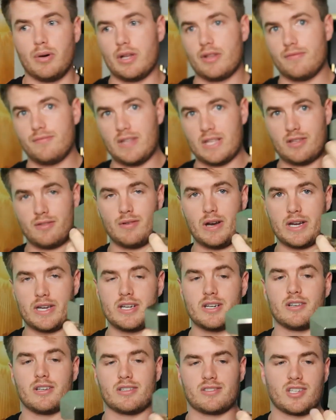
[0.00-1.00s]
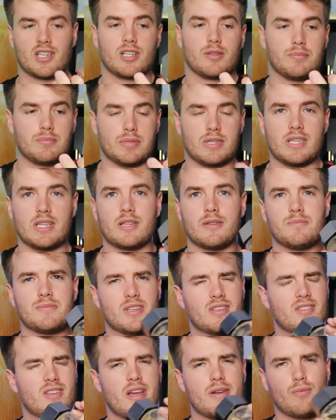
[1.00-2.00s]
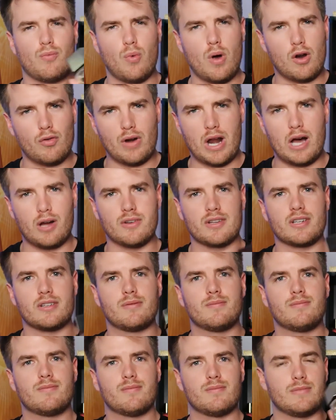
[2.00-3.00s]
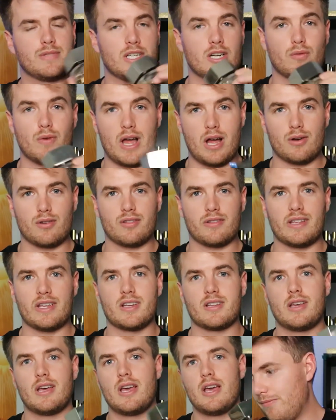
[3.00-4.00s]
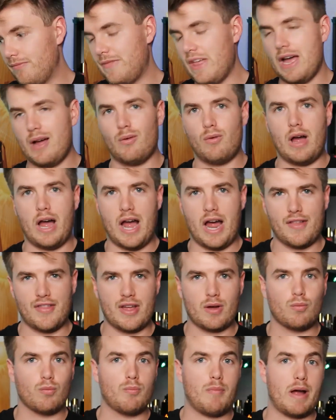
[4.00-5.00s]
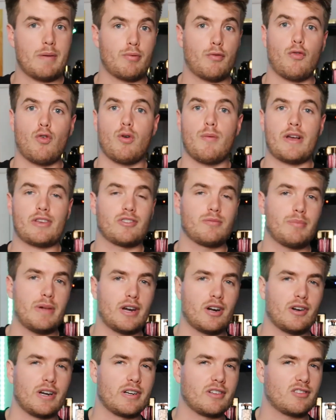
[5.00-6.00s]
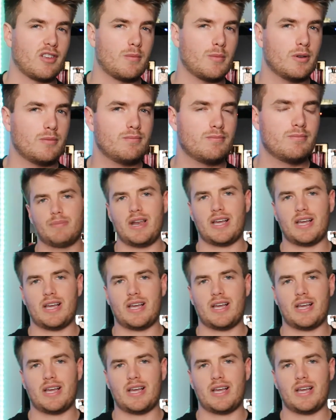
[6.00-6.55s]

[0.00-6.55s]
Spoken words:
But this right here is going to be just a well-rounded year-round scent that I think might perform actually better in summer.